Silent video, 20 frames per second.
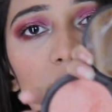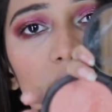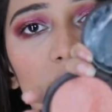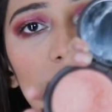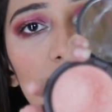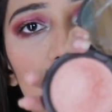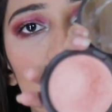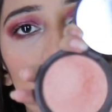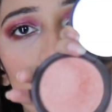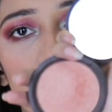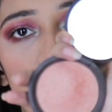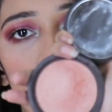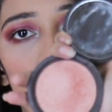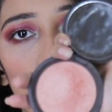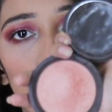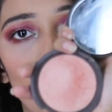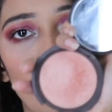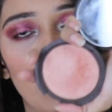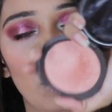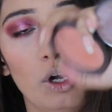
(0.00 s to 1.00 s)
This is how
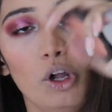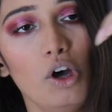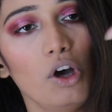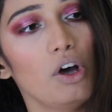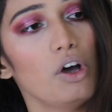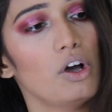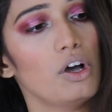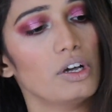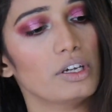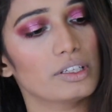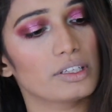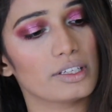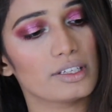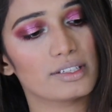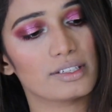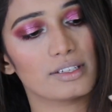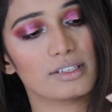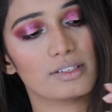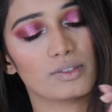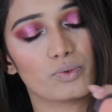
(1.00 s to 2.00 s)
it looks.
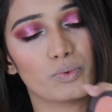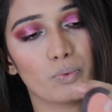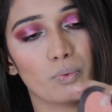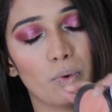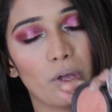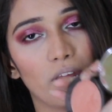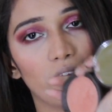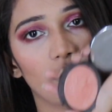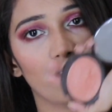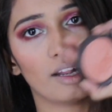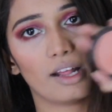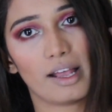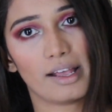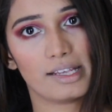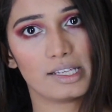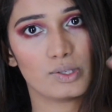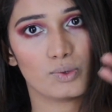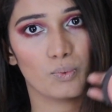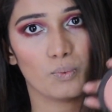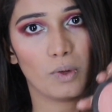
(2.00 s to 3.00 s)
This is very
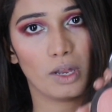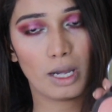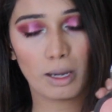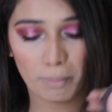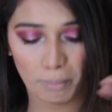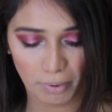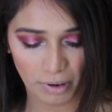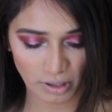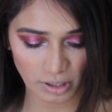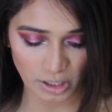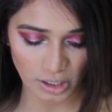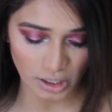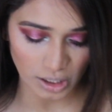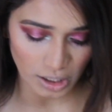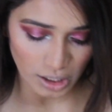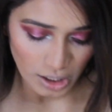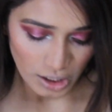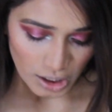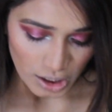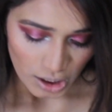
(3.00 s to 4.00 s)
nice, very
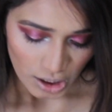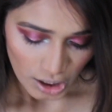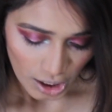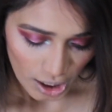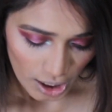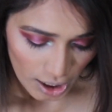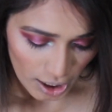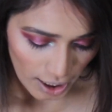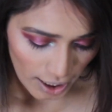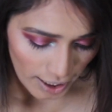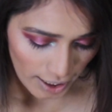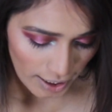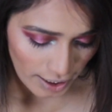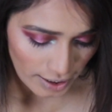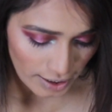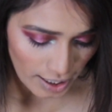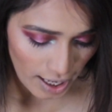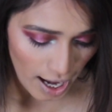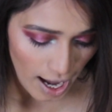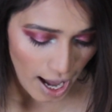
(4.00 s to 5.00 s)
pretty,
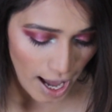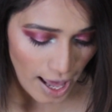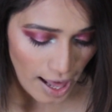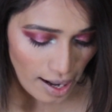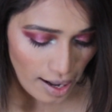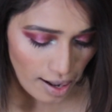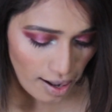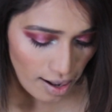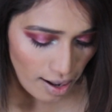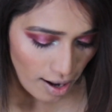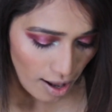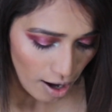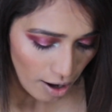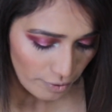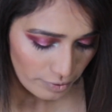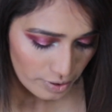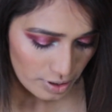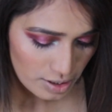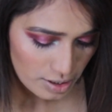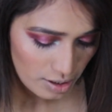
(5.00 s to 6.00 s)
and I
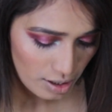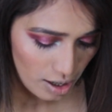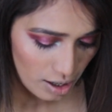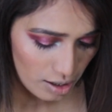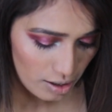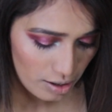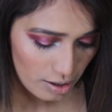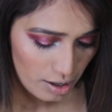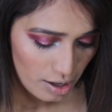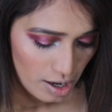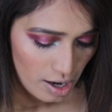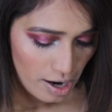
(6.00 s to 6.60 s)
love this color.